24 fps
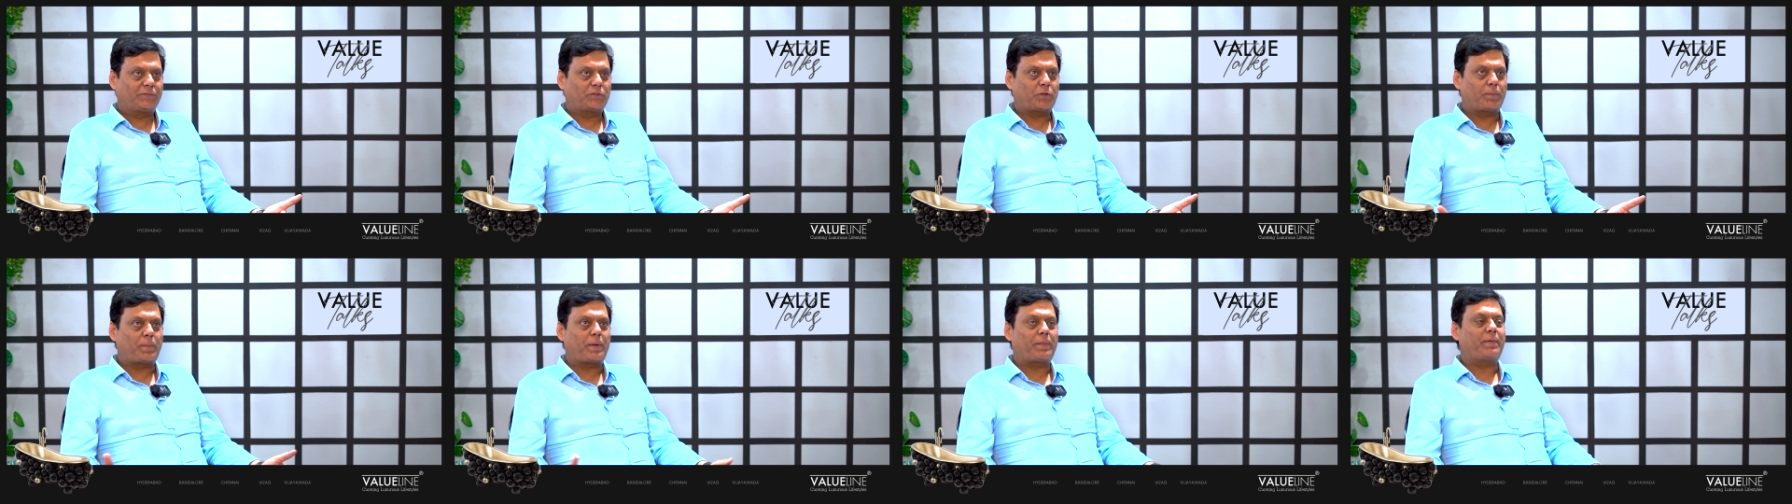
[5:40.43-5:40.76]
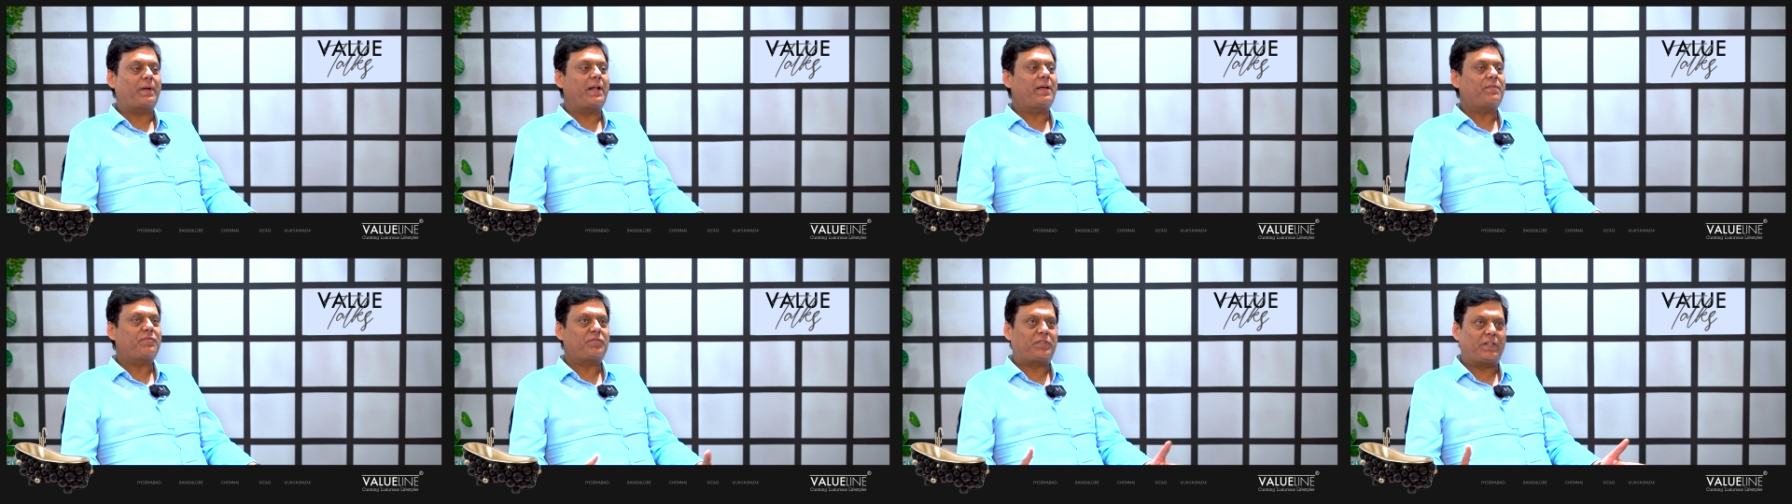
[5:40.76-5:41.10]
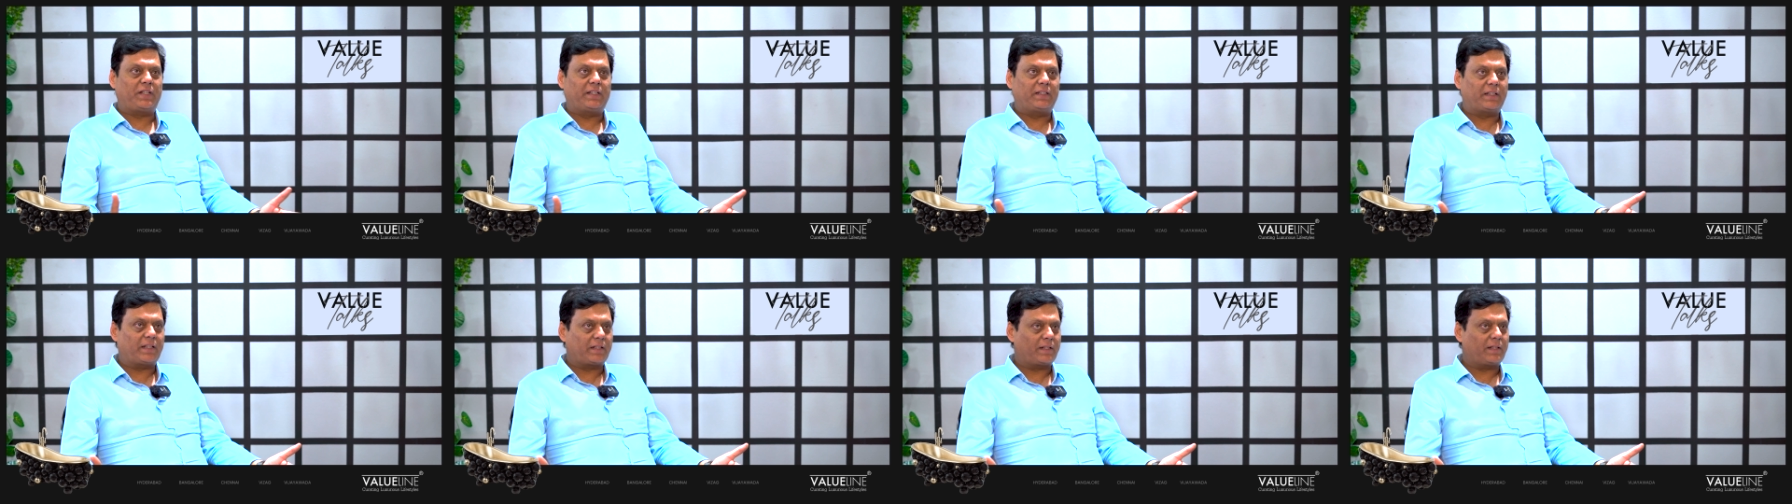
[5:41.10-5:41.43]
So people have
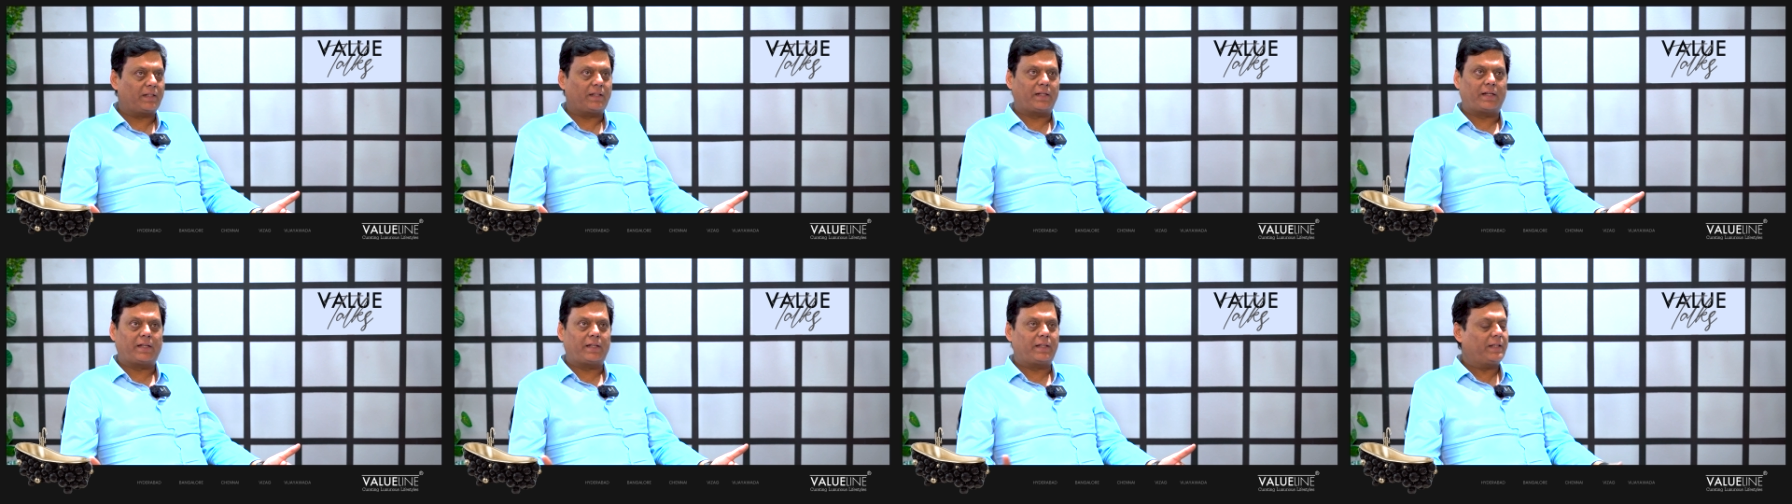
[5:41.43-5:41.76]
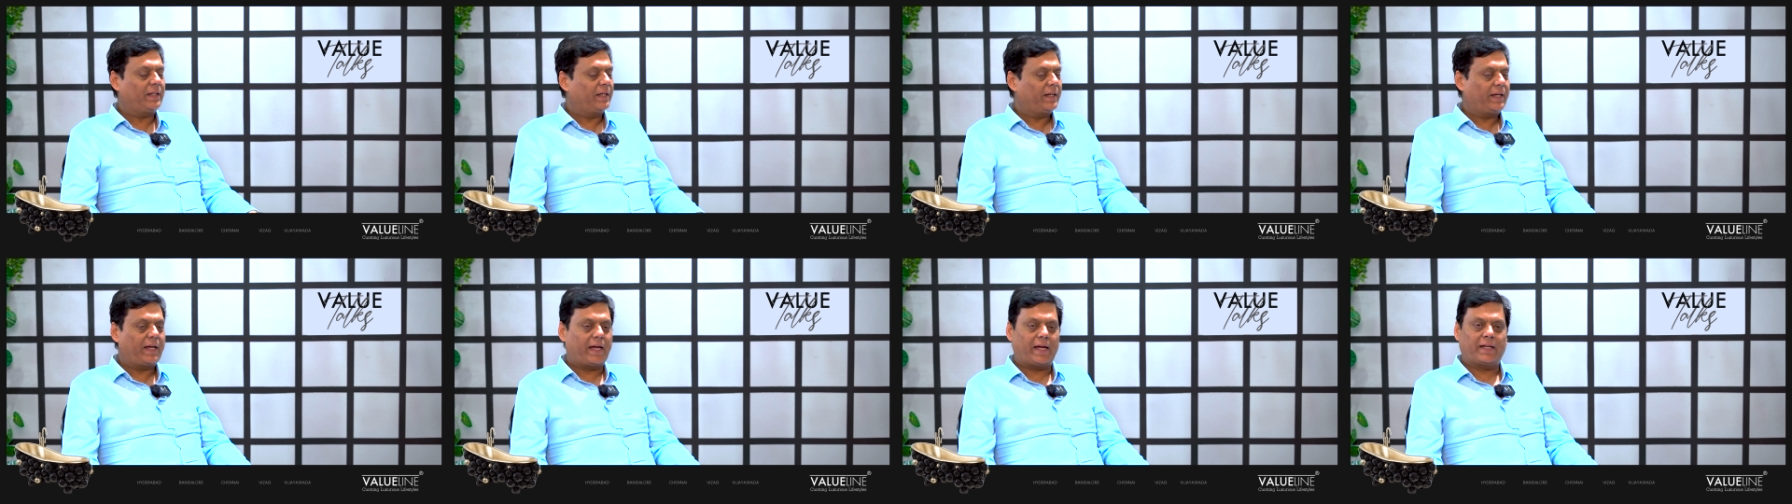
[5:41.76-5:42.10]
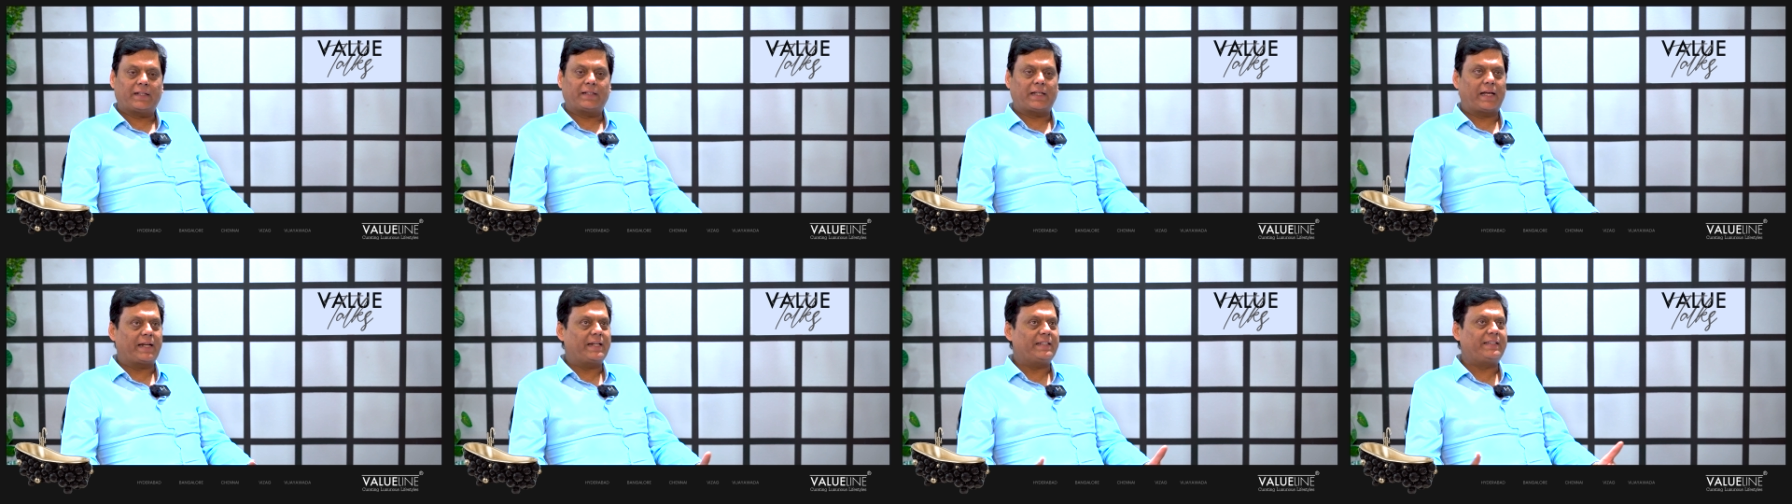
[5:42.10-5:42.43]
seen that
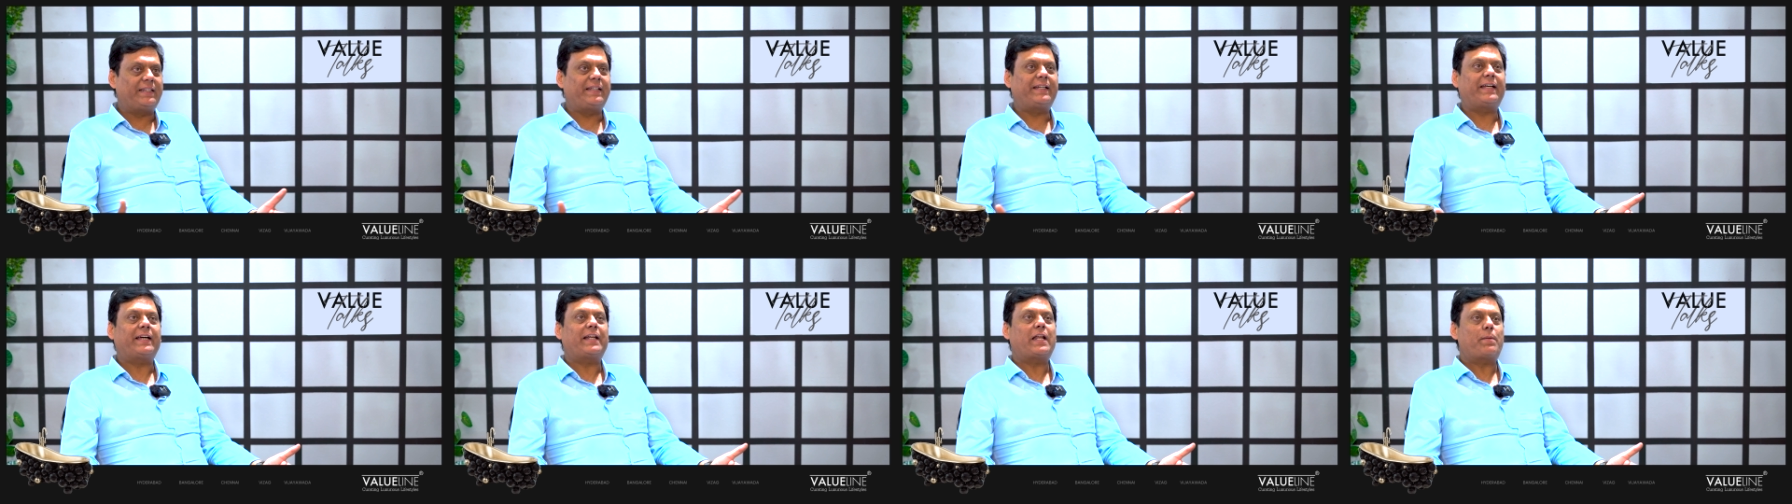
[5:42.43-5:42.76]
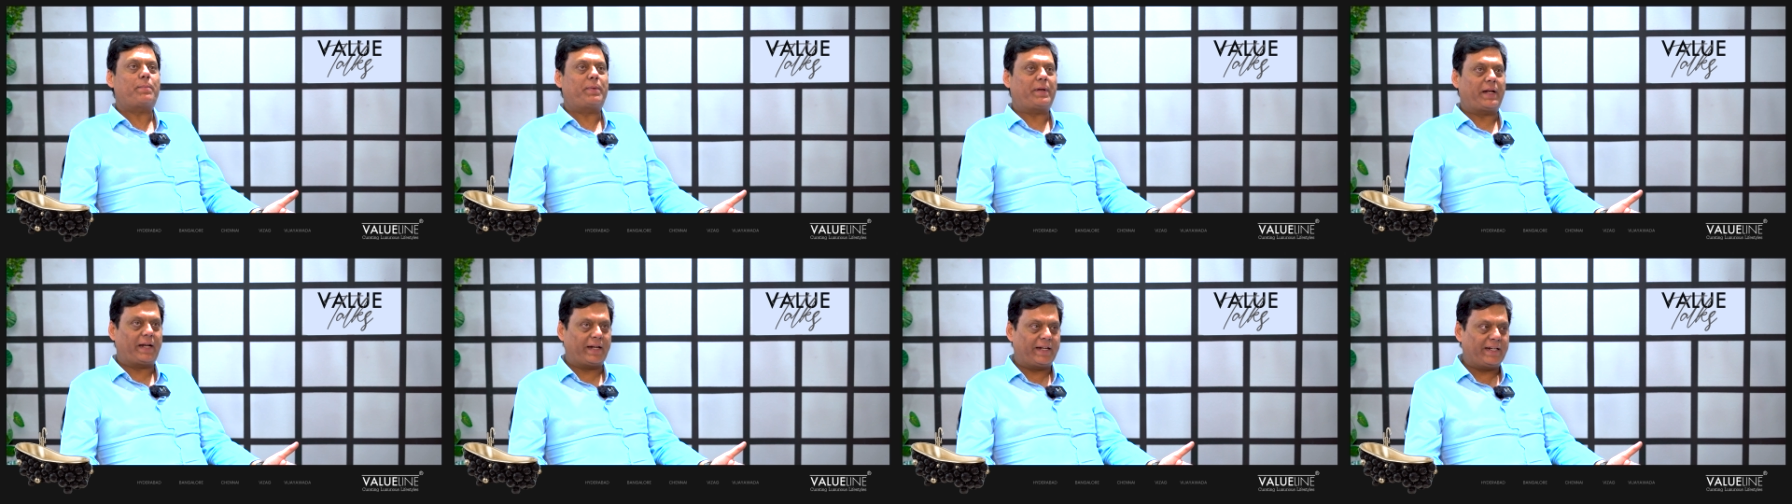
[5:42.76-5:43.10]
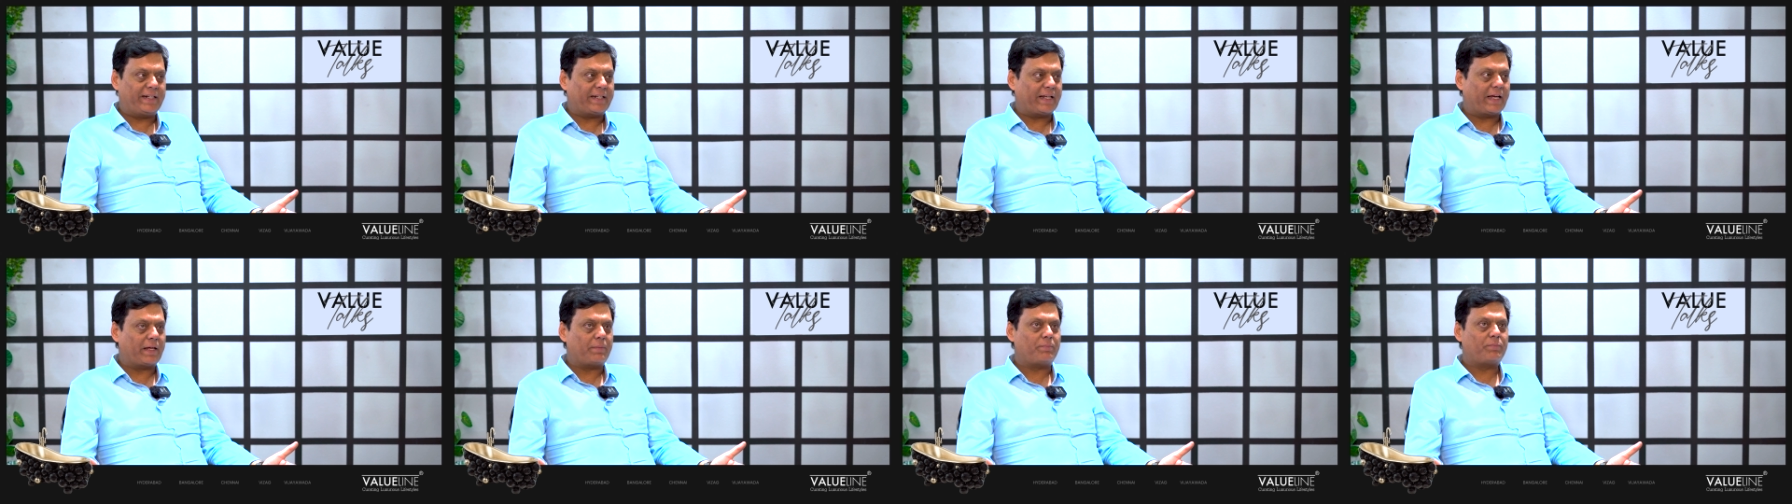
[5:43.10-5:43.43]
anything can happen
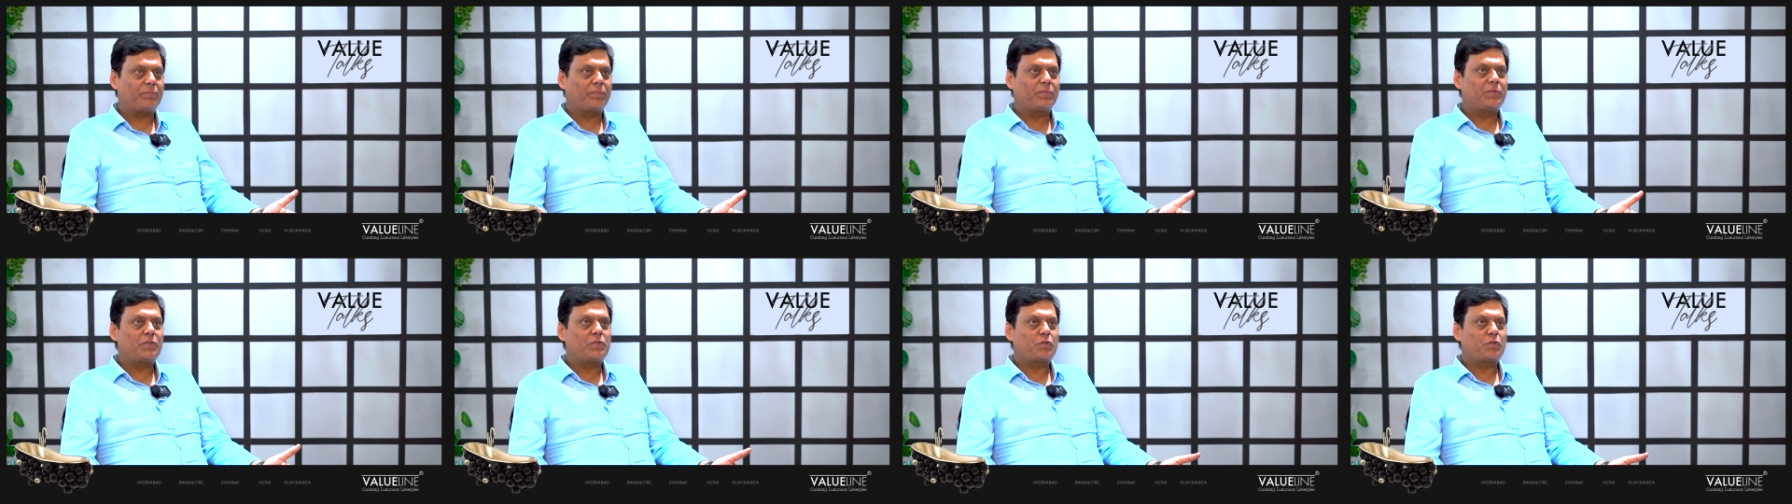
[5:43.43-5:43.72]
anytime.